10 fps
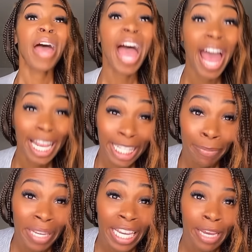Pass
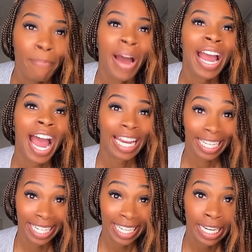me my I
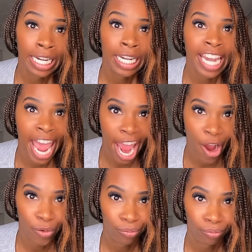D now.